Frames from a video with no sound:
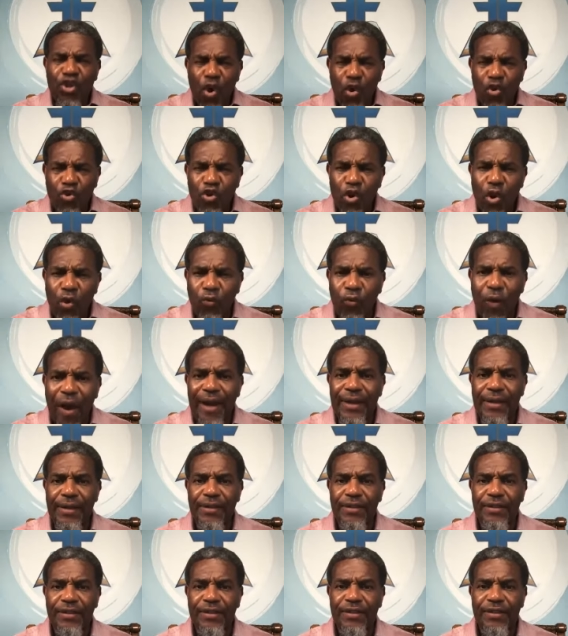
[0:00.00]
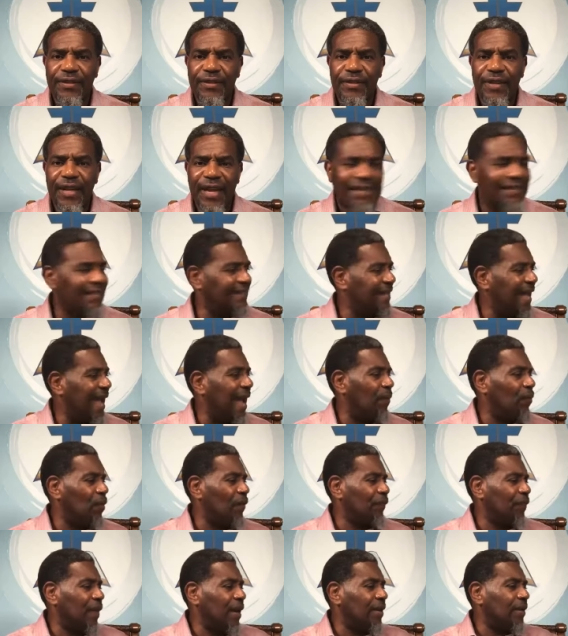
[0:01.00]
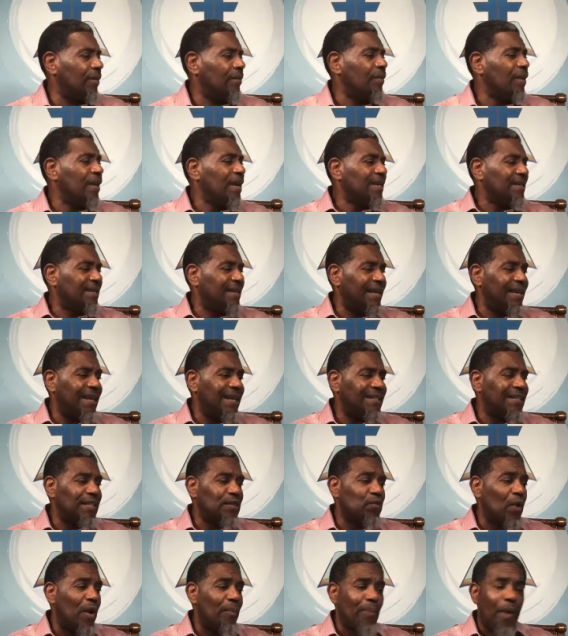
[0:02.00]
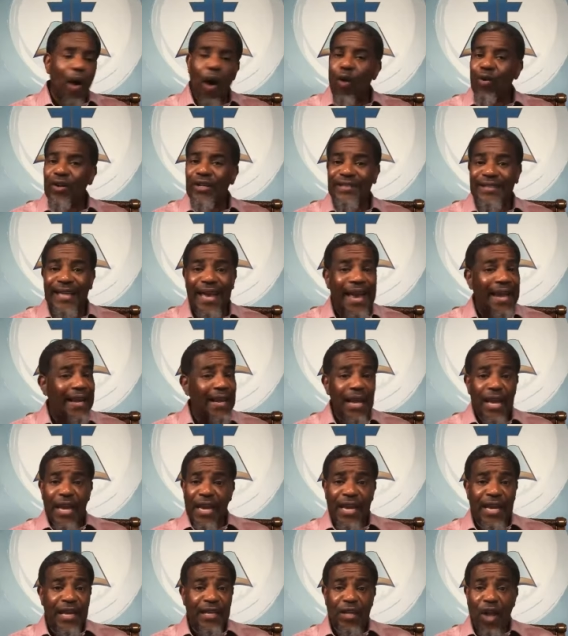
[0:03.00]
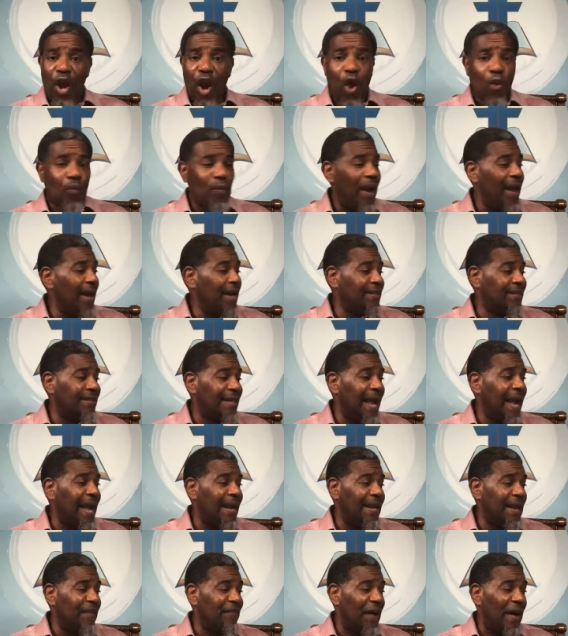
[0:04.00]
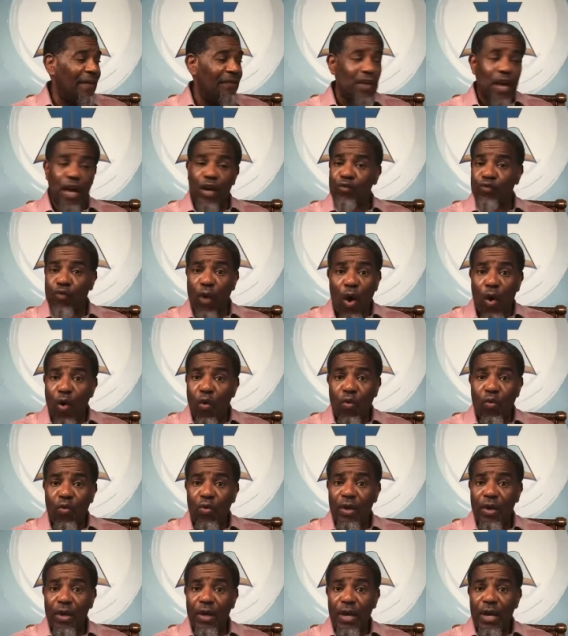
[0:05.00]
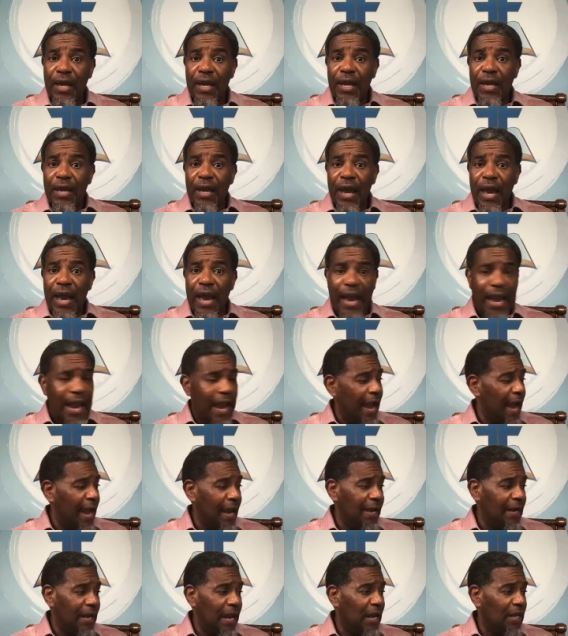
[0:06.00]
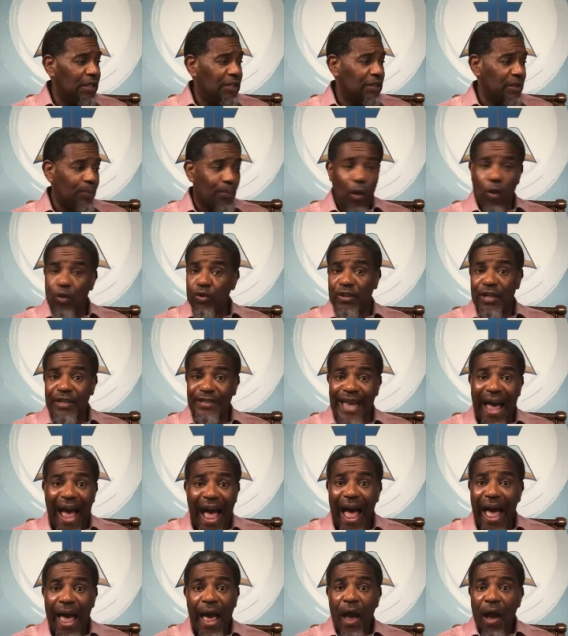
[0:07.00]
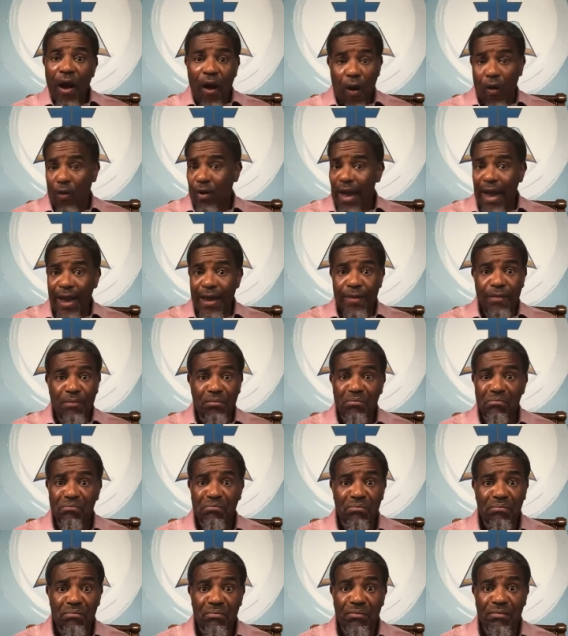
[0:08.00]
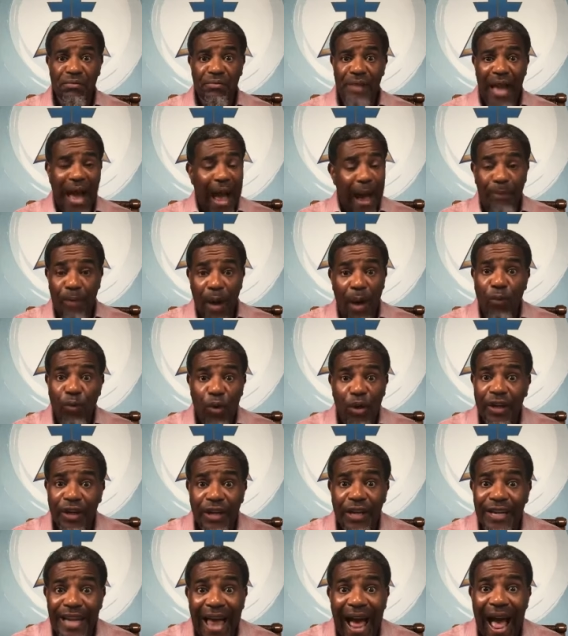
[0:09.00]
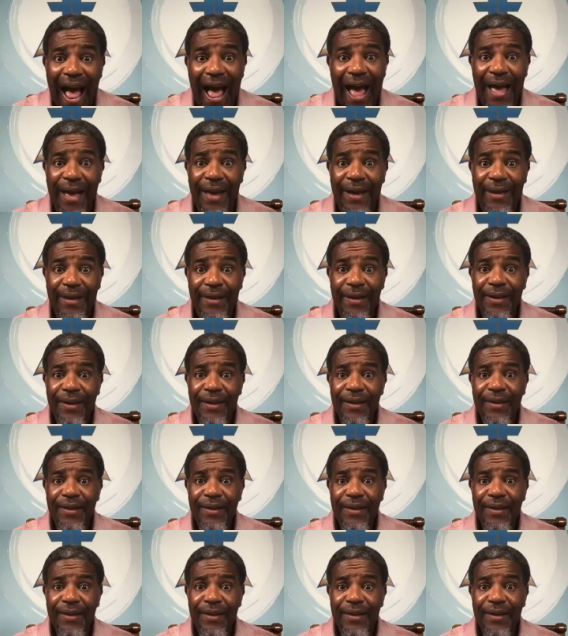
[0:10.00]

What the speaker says: Know your rights and stand within them. See, this is what Paul is saying. He has already said, if I've done wrong, and is supposed to die, okay, I'm willing to die.